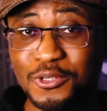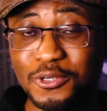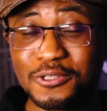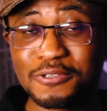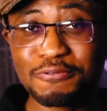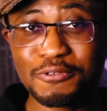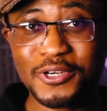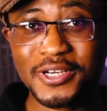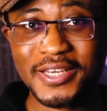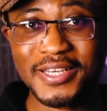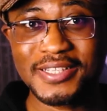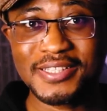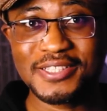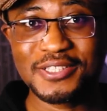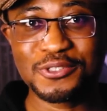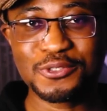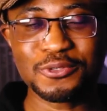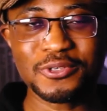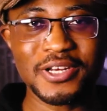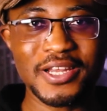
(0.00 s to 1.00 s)
Don't forget
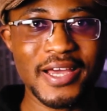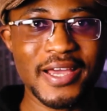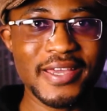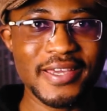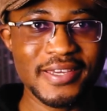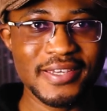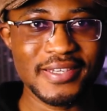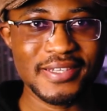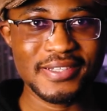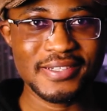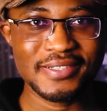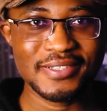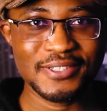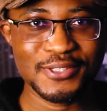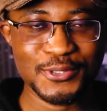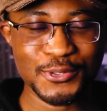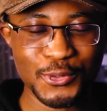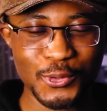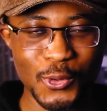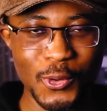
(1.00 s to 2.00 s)
to like,
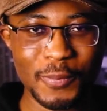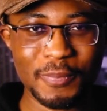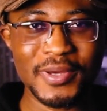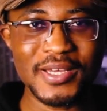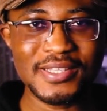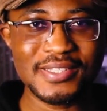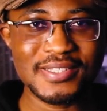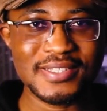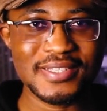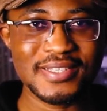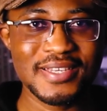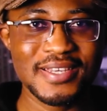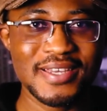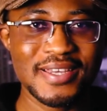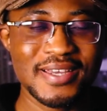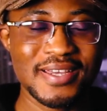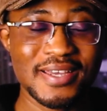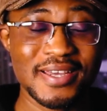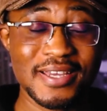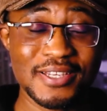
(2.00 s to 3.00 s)
to comment,
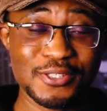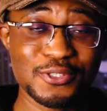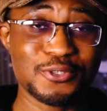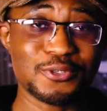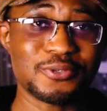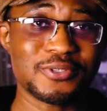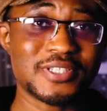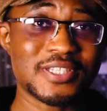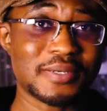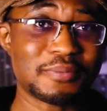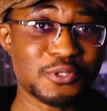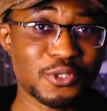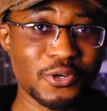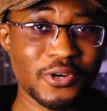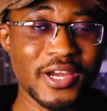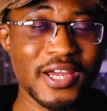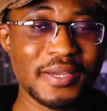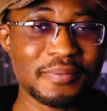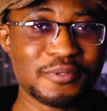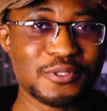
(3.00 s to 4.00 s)
and to
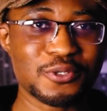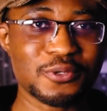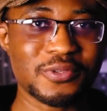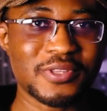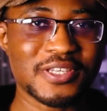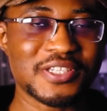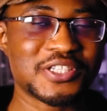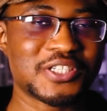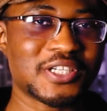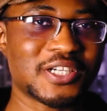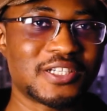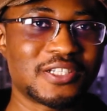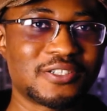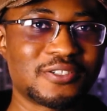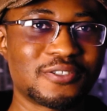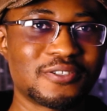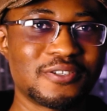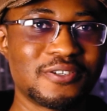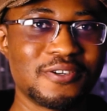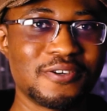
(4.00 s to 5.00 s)
subscribe to this
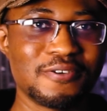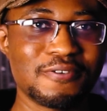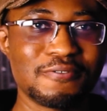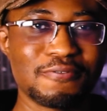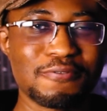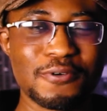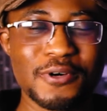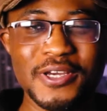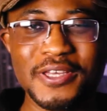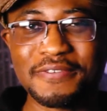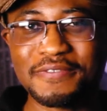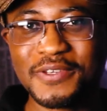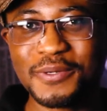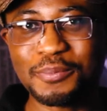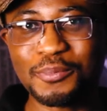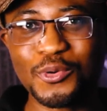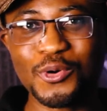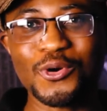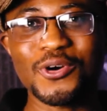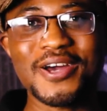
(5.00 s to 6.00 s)
channel for even
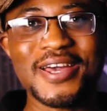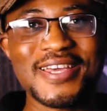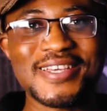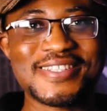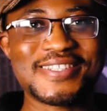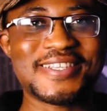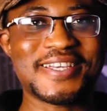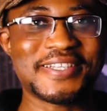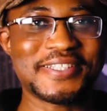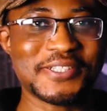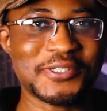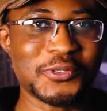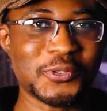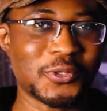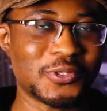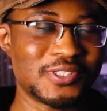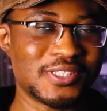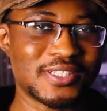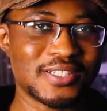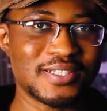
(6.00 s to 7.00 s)
more exciting
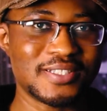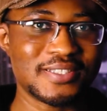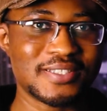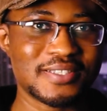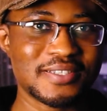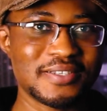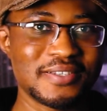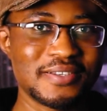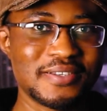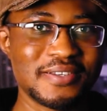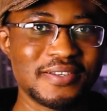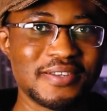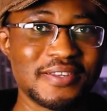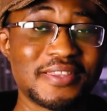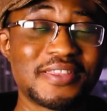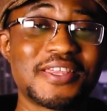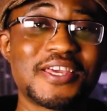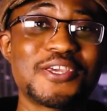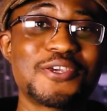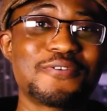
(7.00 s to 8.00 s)
content.
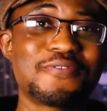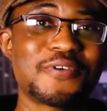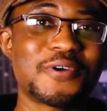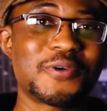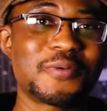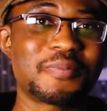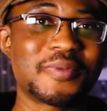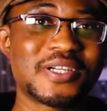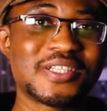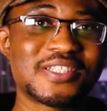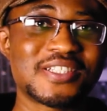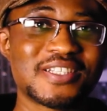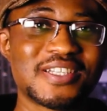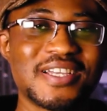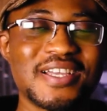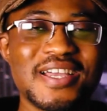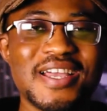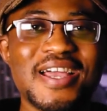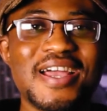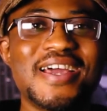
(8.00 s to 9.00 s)
Thank you very much,
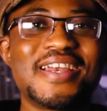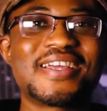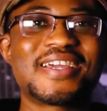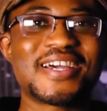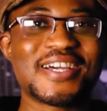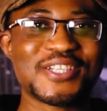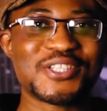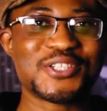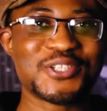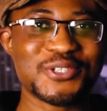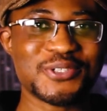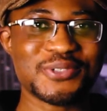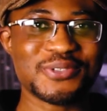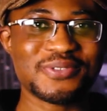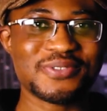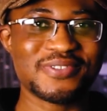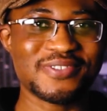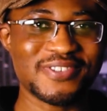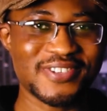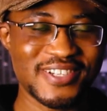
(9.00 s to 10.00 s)
and catch you
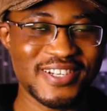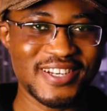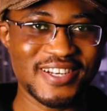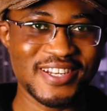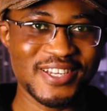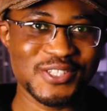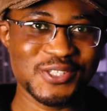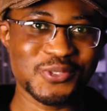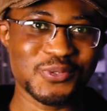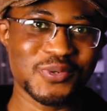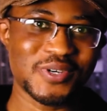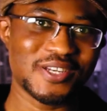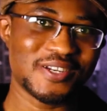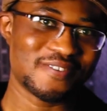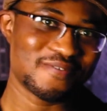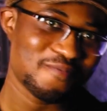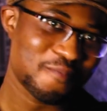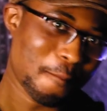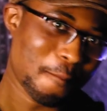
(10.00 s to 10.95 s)
on the next one.